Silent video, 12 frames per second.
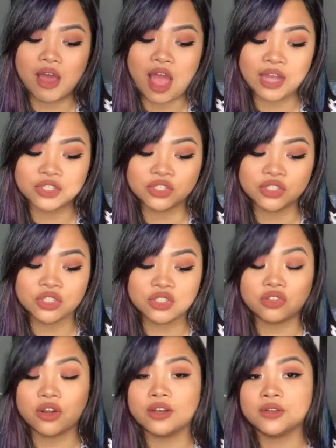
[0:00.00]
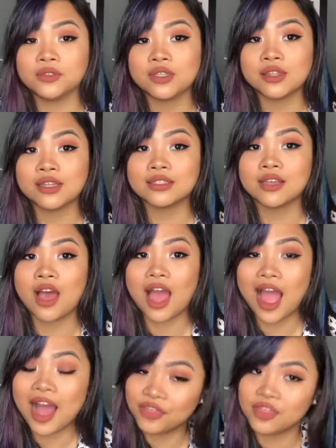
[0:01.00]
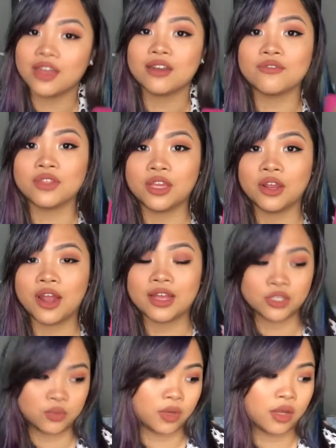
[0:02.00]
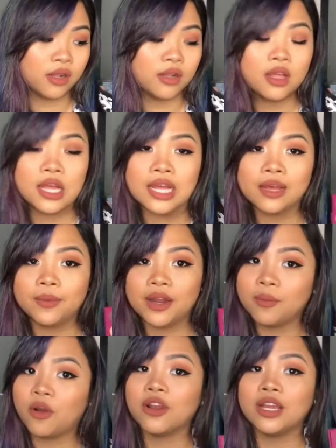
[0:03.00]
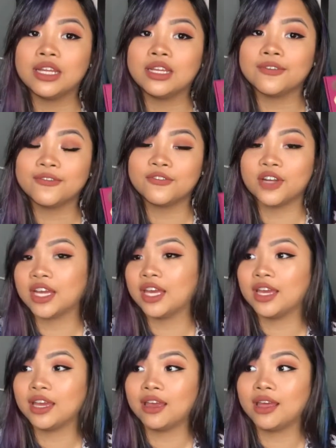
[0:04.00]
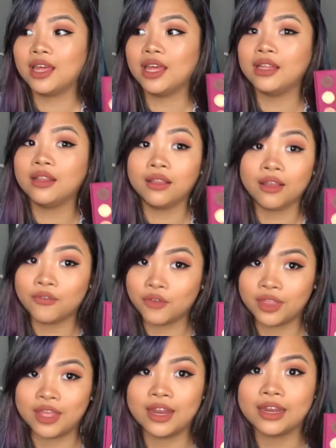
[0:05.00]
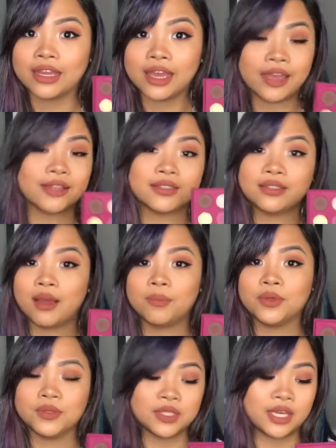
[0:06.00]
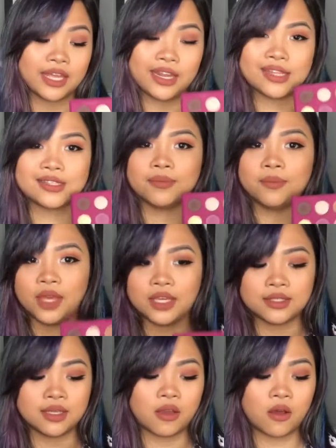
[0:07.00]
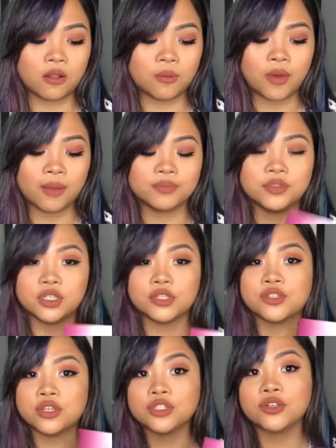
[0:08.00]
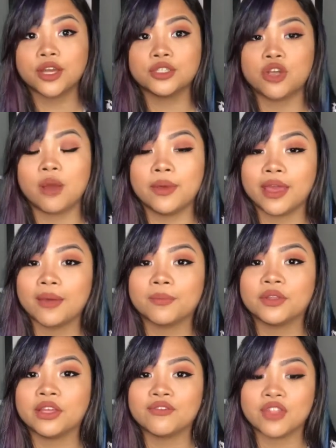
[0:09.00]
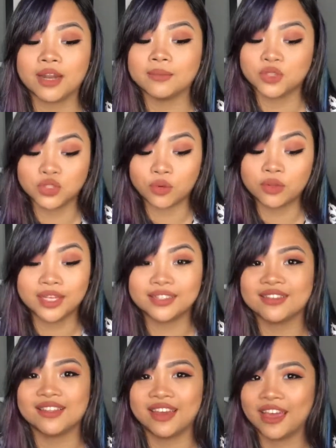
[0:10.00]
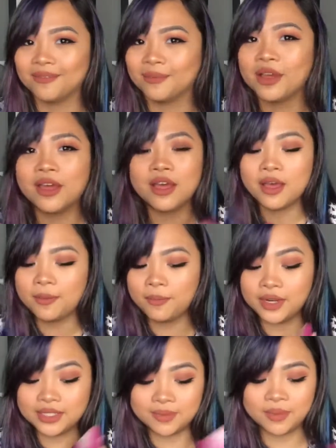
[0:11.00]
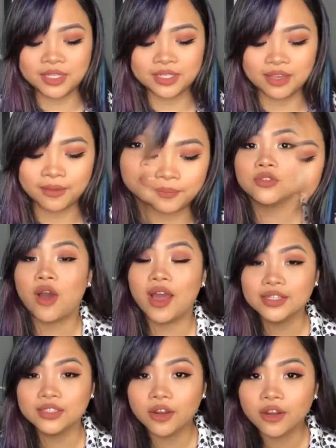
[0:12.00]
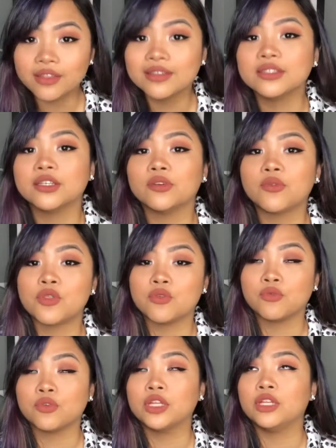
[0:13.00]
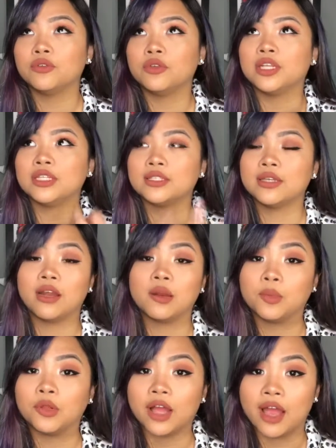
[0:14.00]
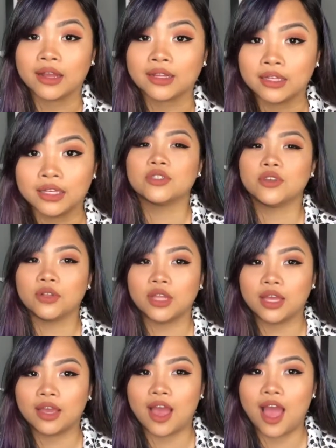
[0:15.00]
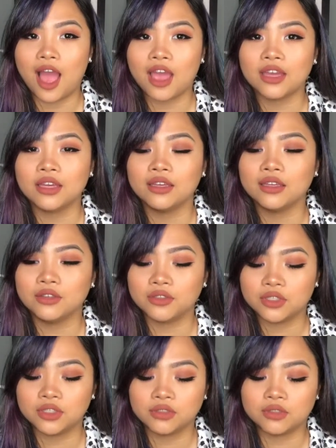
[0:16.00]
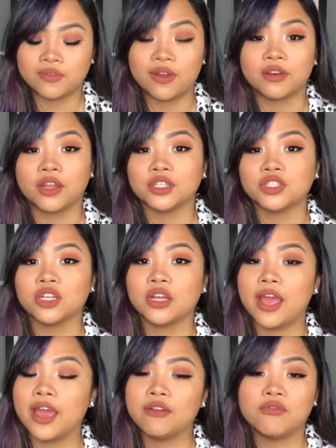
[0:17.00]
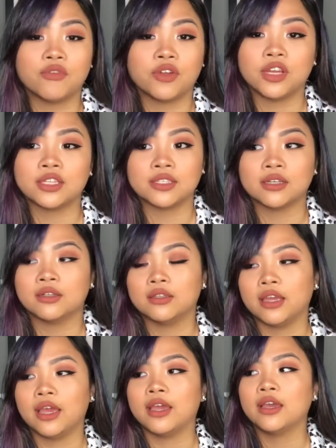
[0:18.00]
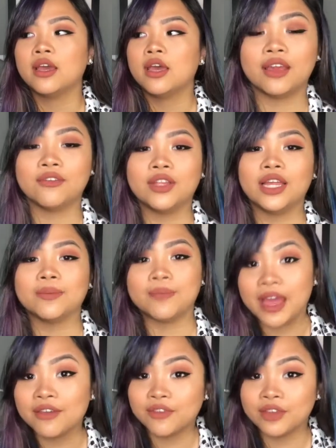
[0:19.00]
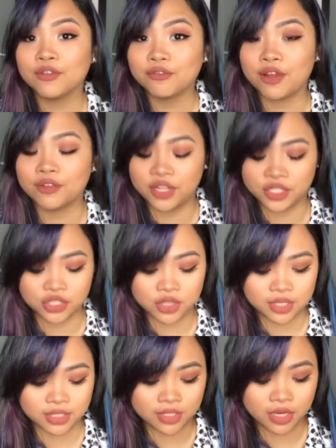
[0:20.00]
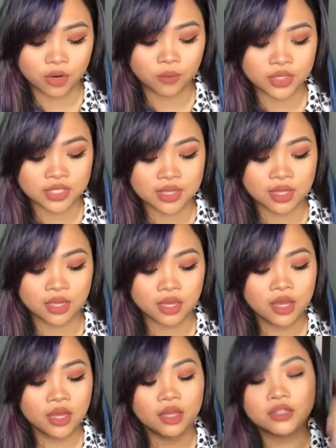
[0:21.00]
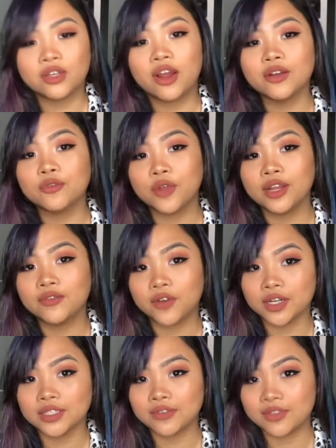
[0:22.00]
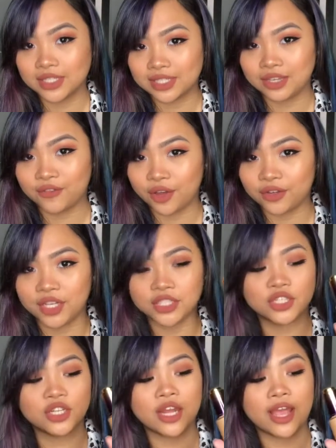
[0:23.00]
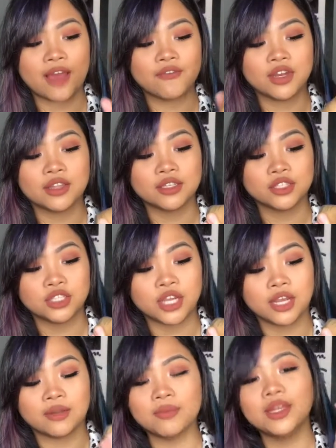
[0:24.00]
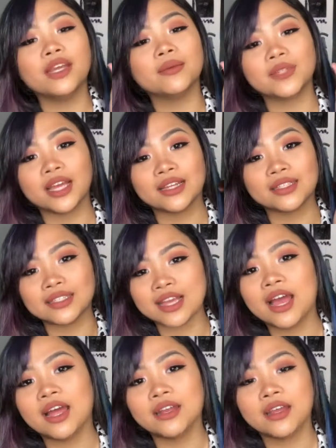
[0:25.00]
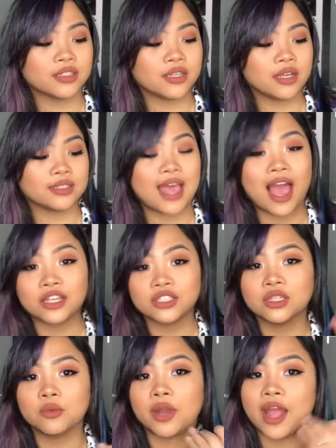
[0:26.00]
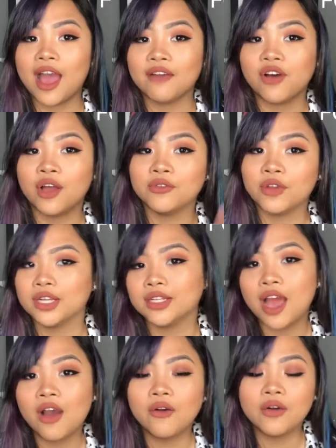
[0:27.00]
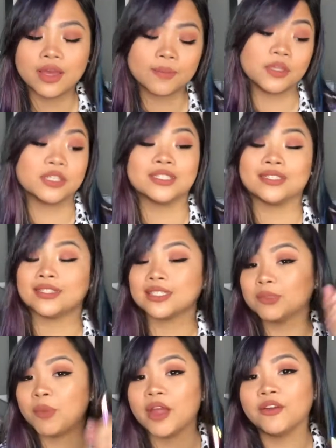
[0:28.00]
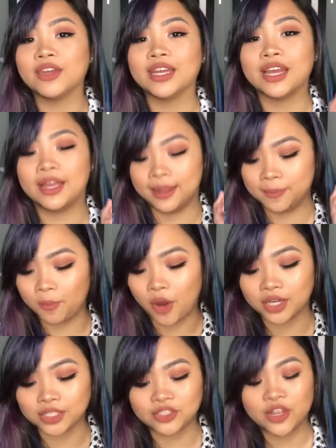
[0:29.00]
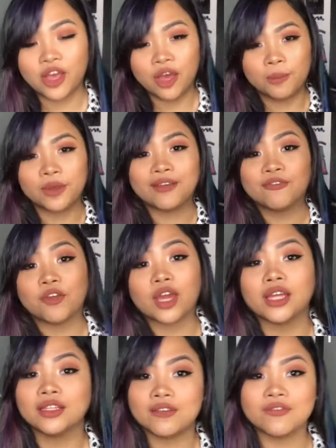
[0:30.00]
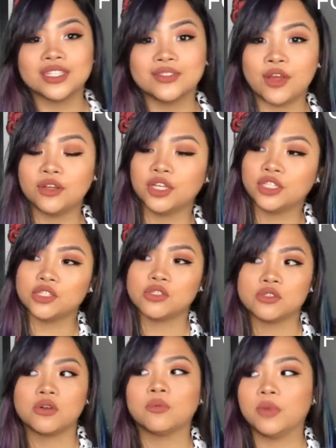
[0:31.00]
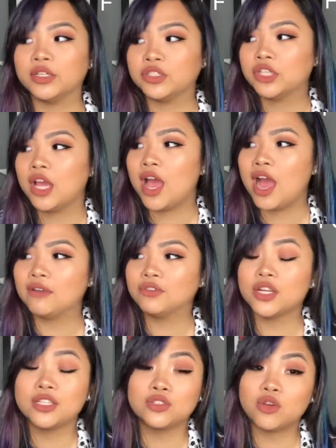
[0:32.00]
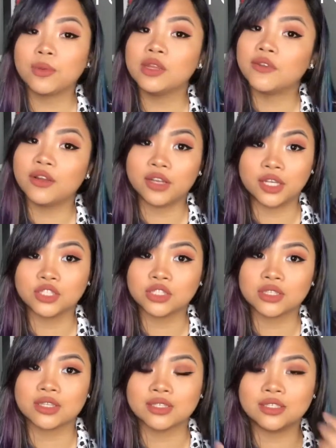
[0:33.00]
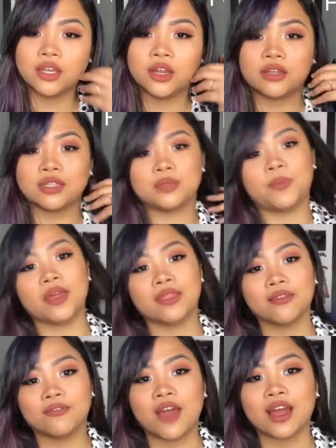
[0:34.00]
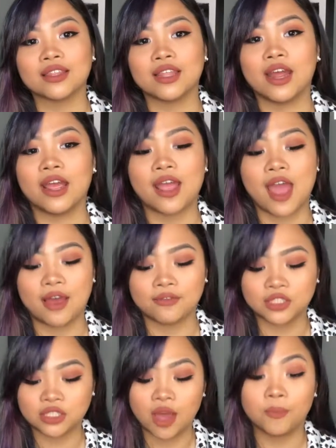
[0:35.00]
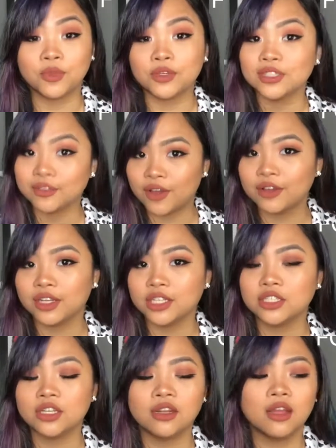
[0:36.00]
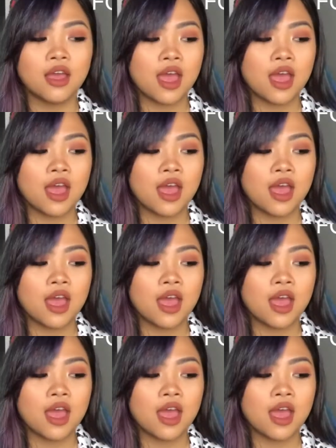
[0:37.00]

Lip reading: actually just started using this at the end of the year as well, but I'm already freaking in love with it and I can't stop using it. It's amazing. ColourPop does such a great job. I can't believe that I'm so late to the game, but it's amazing. So I started this year with really terrible acne. So like I used to use foundation every single day. I feel like my favorite foundation this year was the Tarte Rainforest of the Sea foundation. I have it in the shade medium tan sand. It's actually what I have on right now because it's expiring in March, but I freaking love this foundation so much. I've tried so many foundations this year despite the fact that I have stopped using foundation,